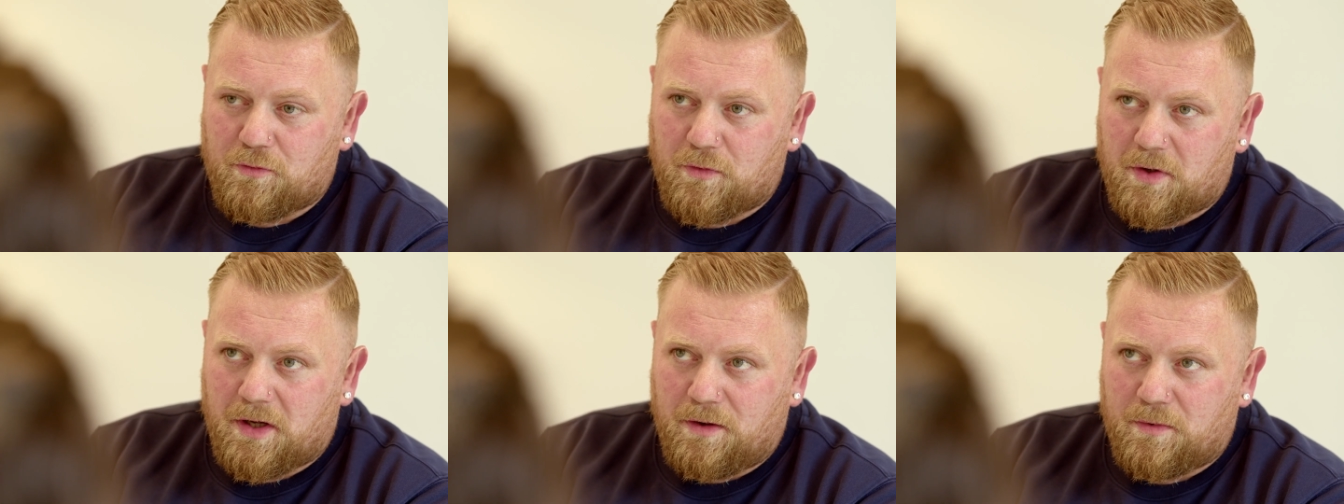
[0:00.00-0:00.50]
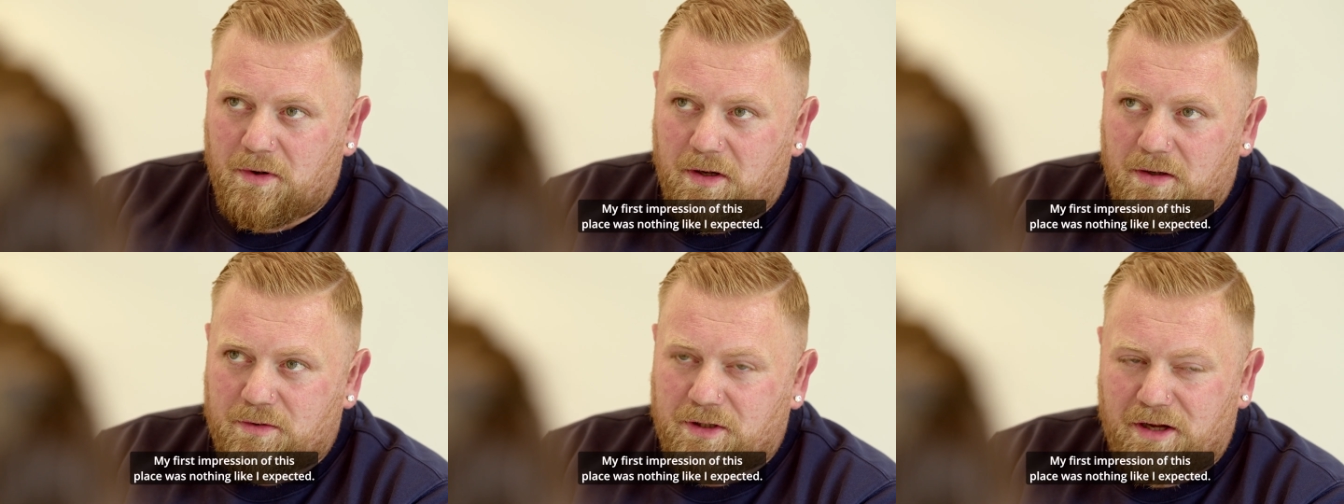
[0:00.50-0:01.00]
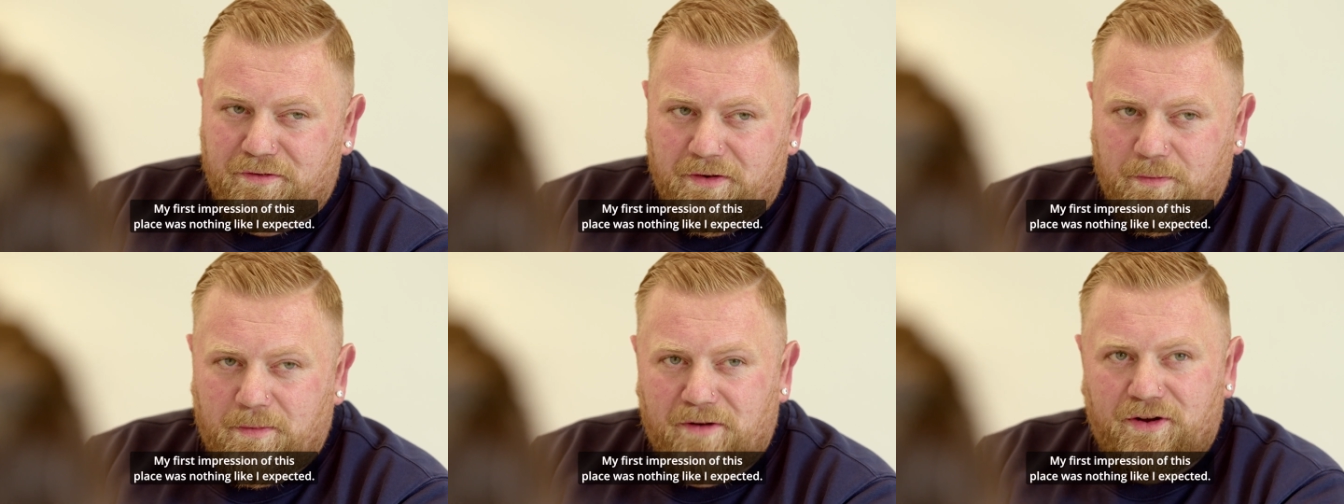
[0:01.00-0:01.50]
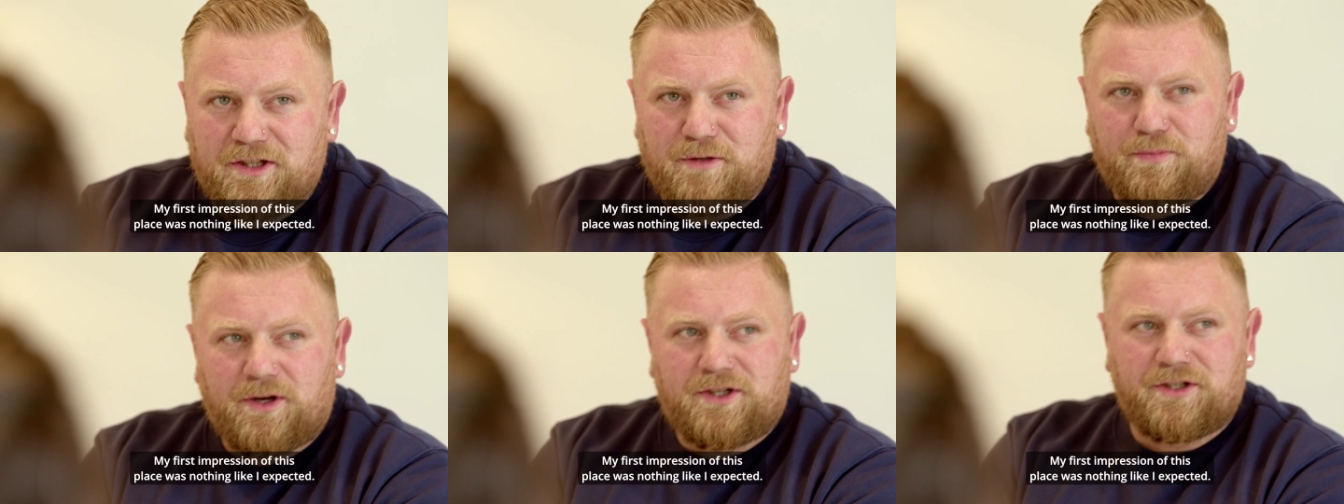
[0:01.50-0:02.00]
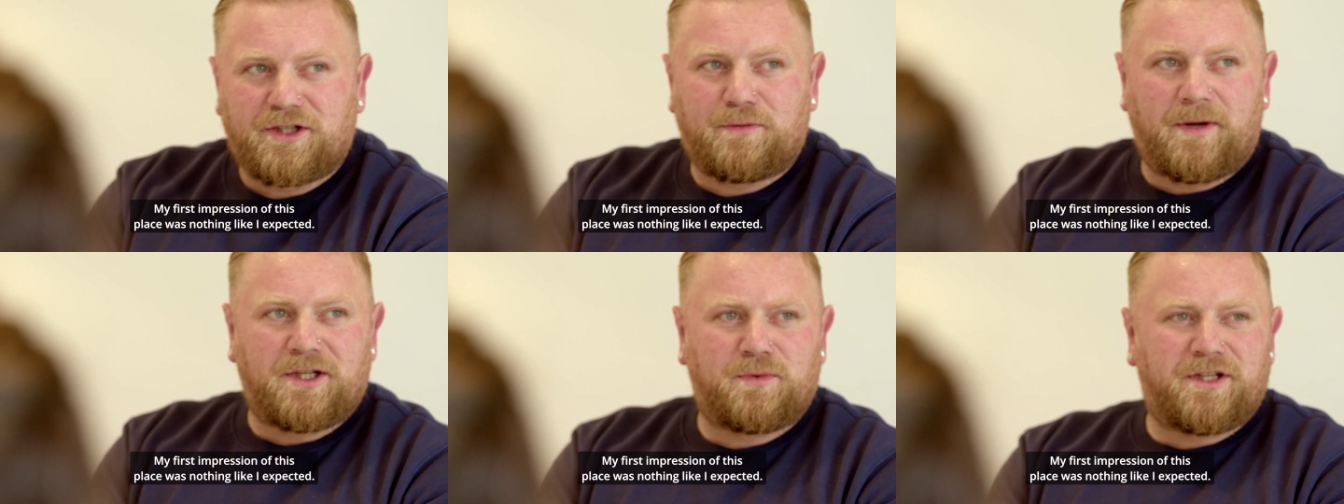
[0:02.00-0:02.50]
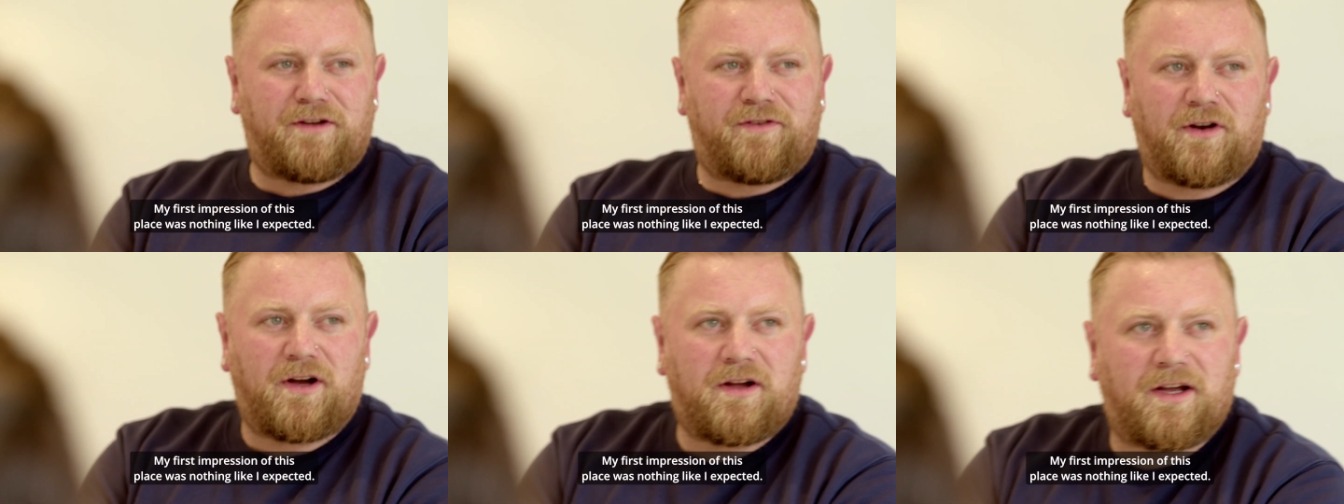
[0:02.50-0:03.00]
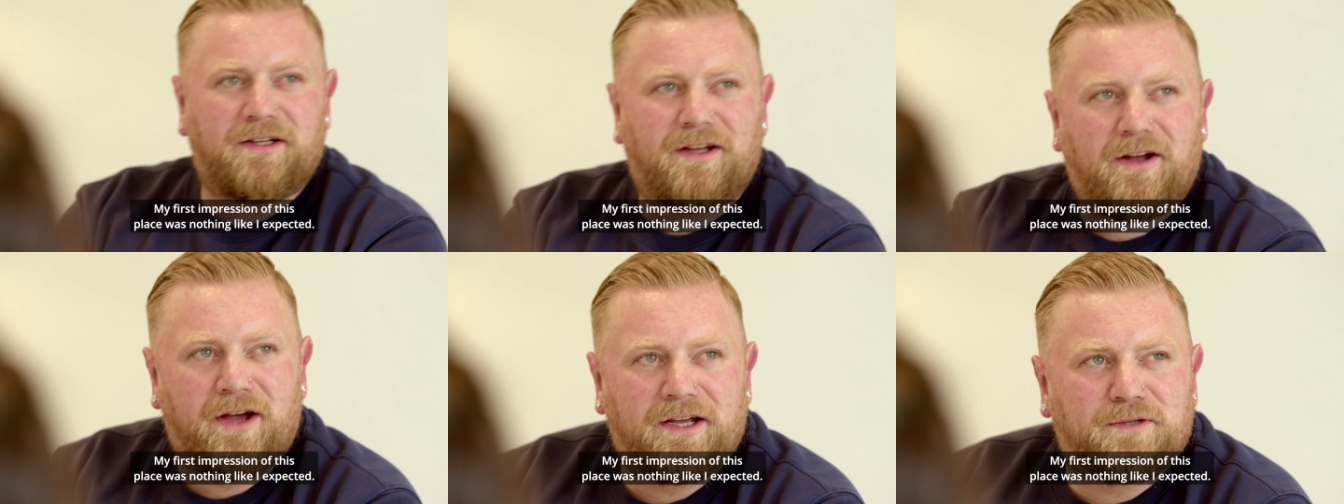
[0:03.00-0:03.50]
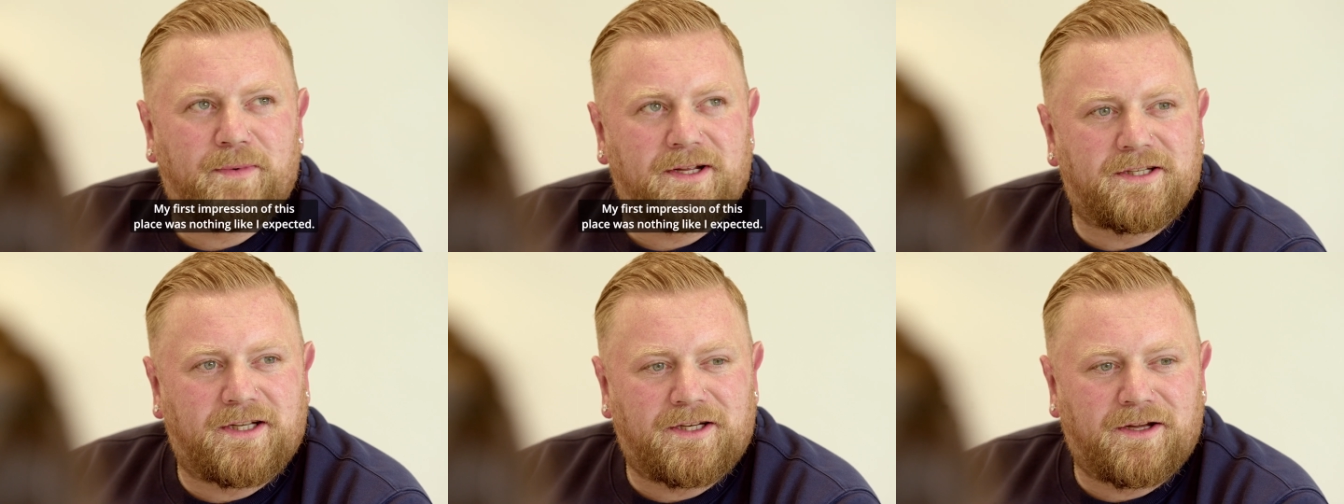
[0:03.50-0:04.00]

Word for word: It was nothing, my first impressions of this place was nothing like I, I expected.